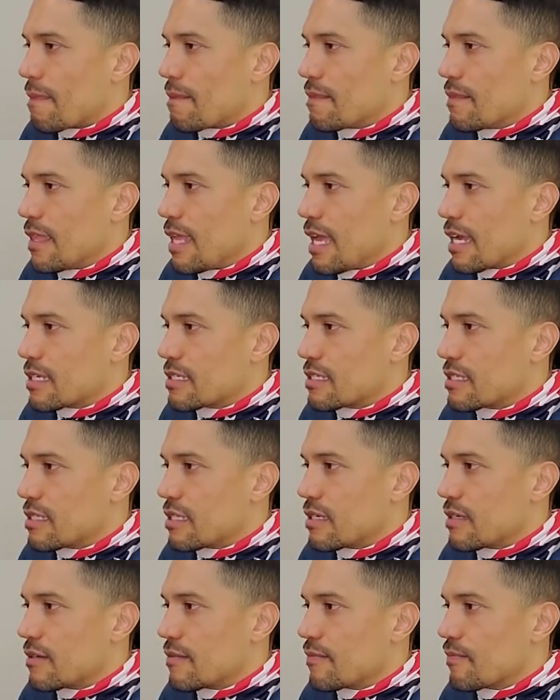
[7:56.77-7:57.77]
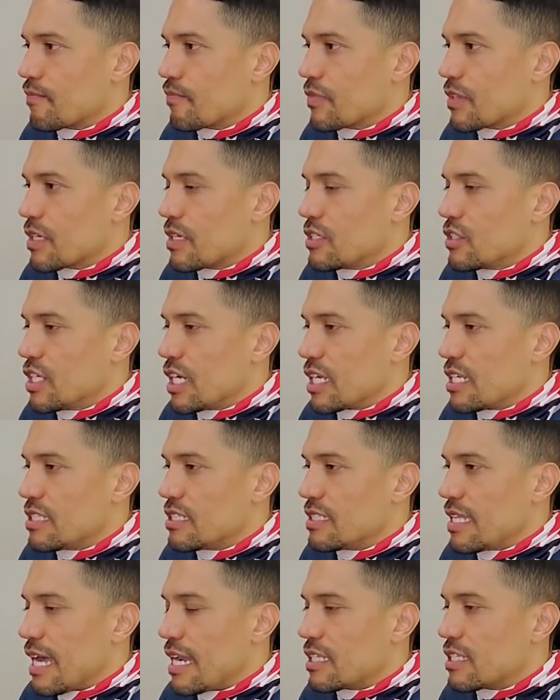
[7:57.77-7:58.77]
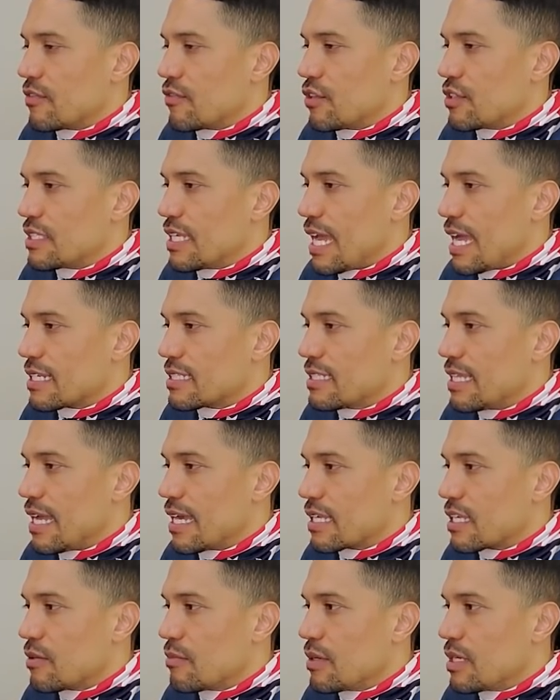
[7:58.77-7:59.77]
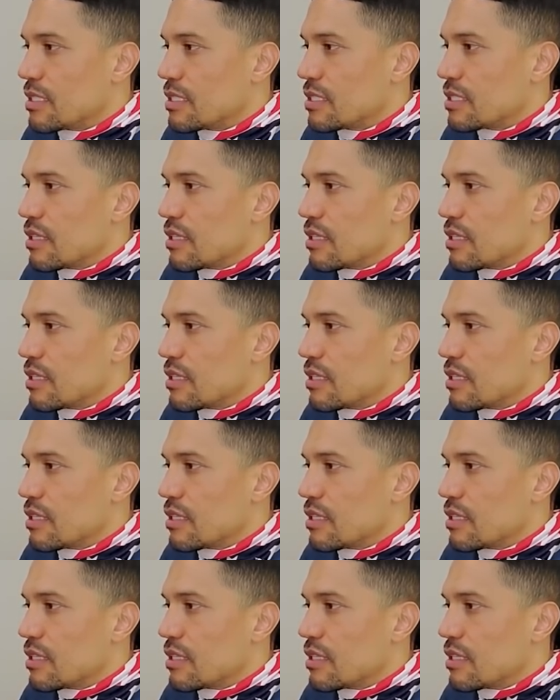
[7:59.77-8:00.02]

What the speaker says: Next, checking status of your tax documents.